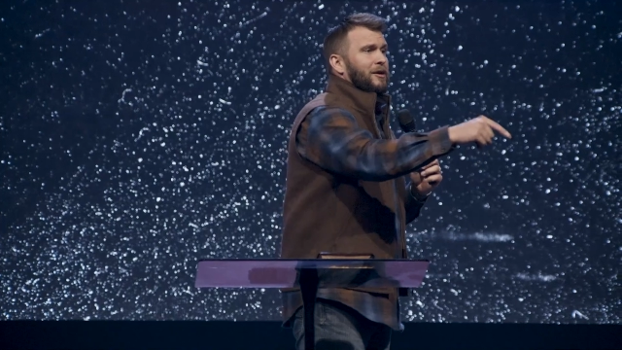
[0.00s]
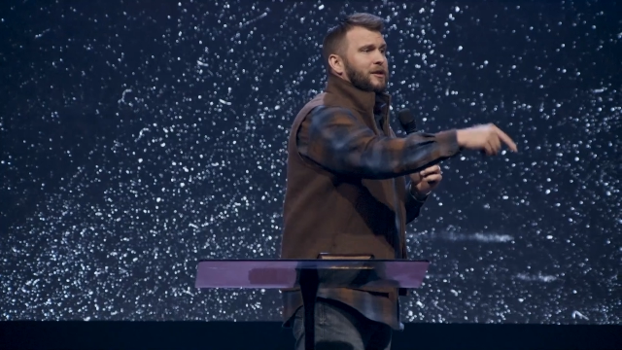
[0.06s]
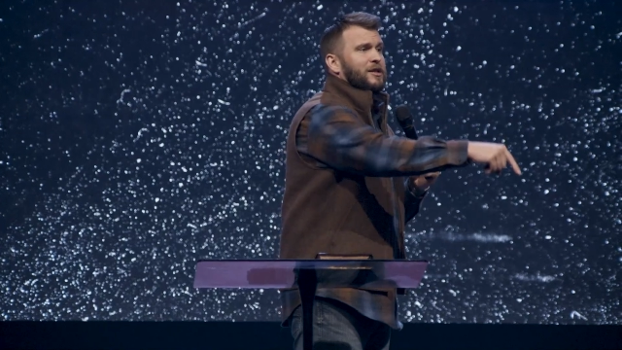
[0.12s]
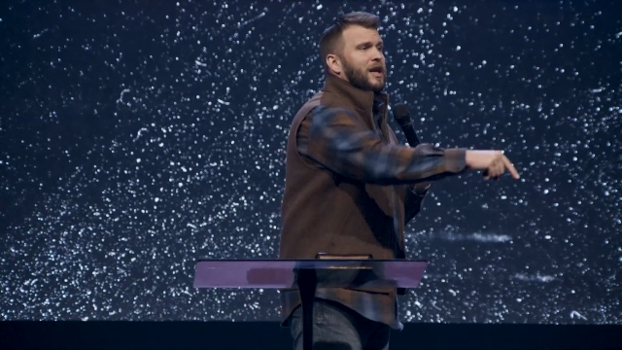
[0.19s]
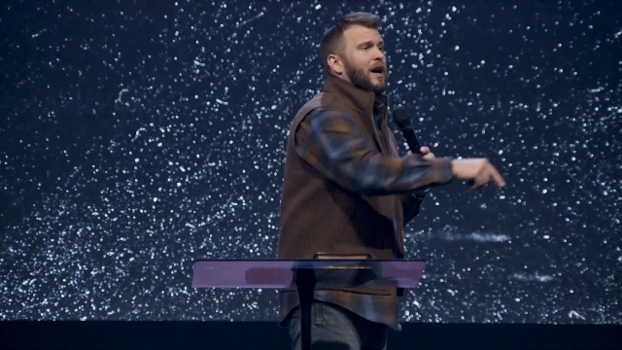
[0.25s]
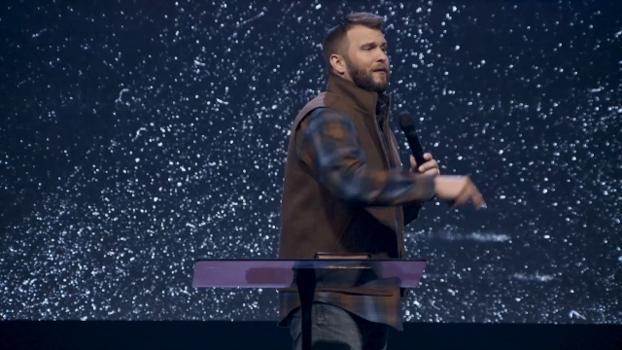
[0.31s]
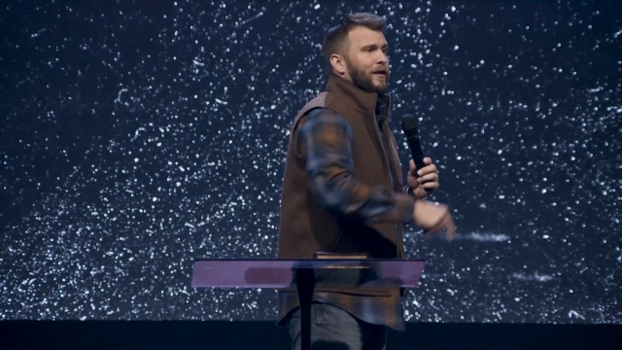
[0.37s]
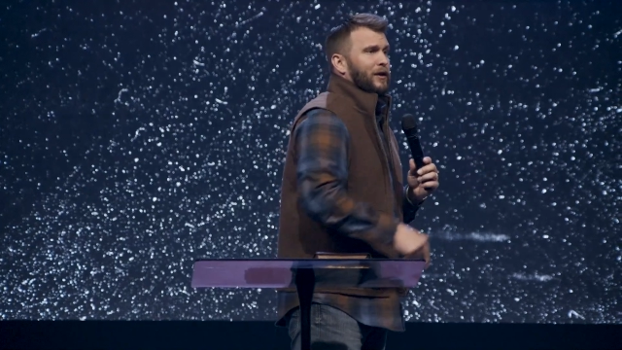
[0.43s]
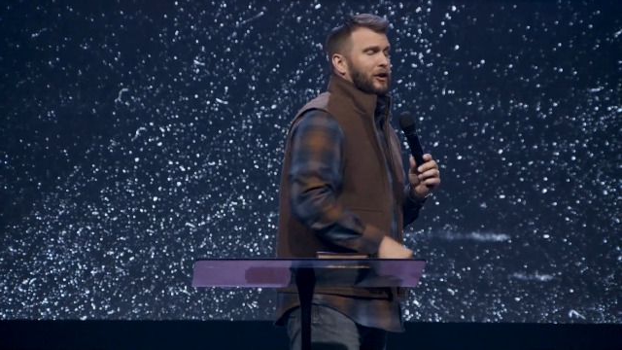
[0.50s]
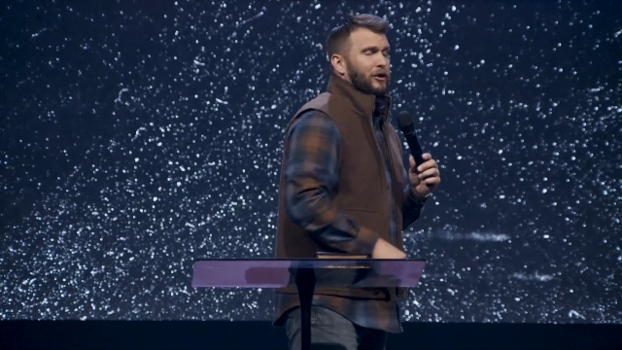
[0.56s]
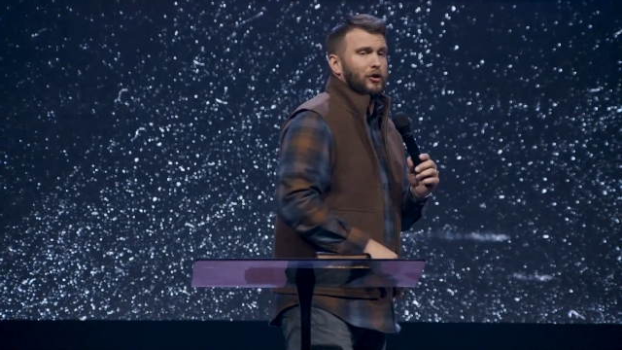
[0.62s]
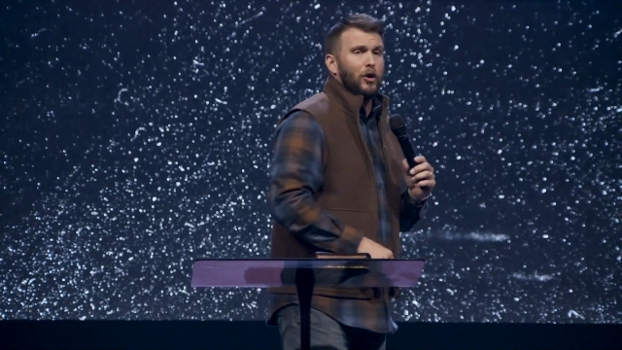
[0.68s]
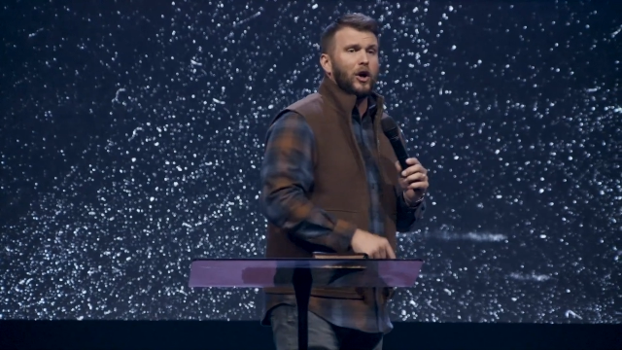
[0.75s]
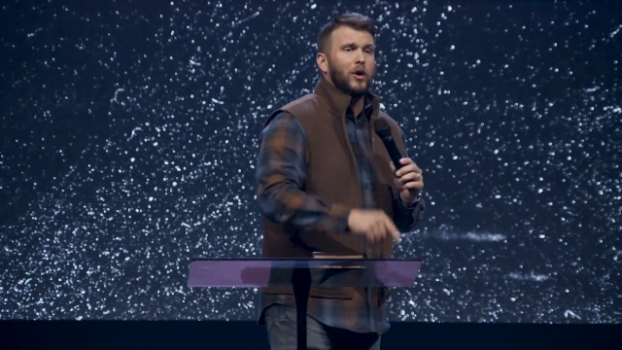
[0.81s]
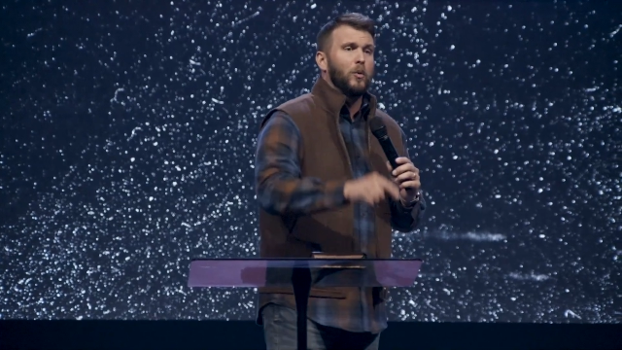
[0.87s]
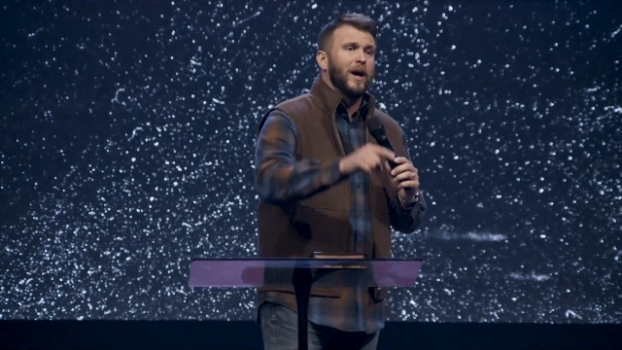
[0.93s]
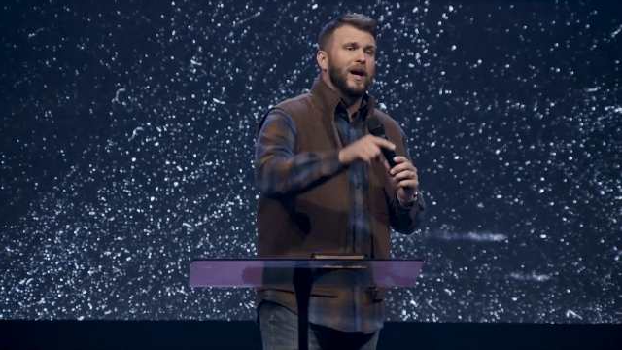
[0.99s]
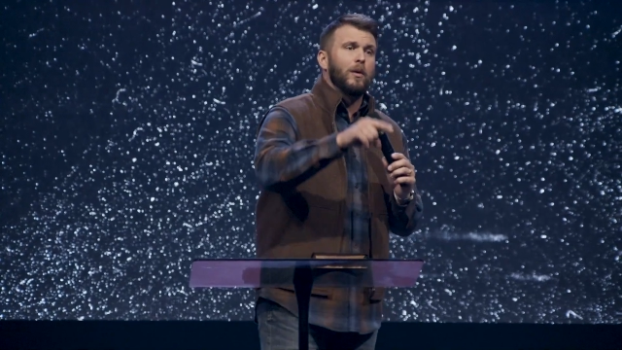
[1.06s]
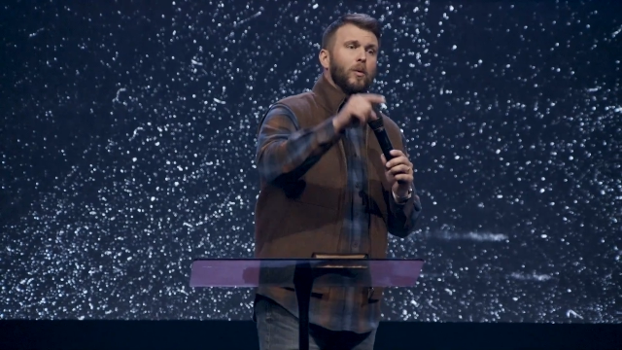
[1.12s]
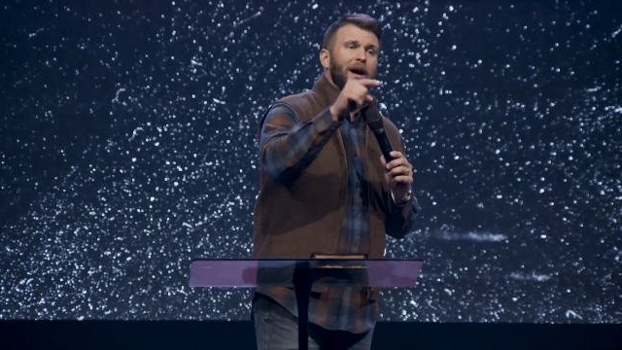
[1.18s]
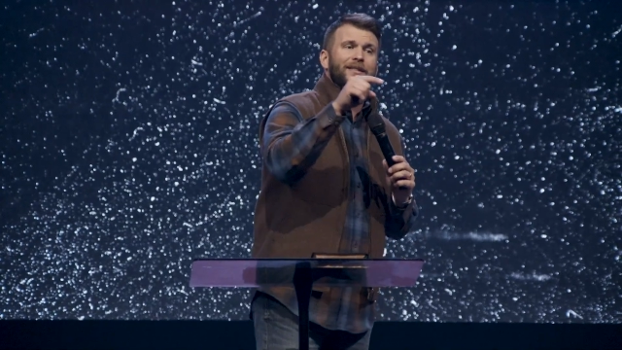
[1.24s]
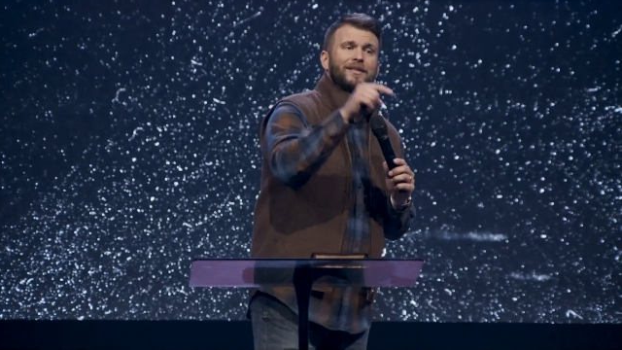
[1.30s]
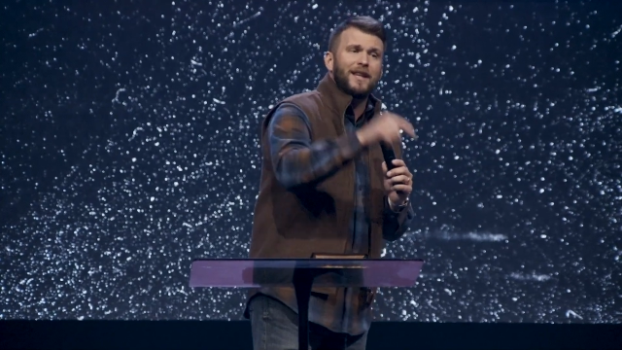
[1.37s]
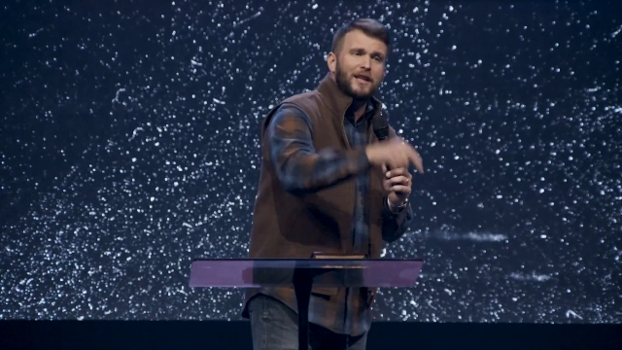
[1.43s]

yourself in the doorway, what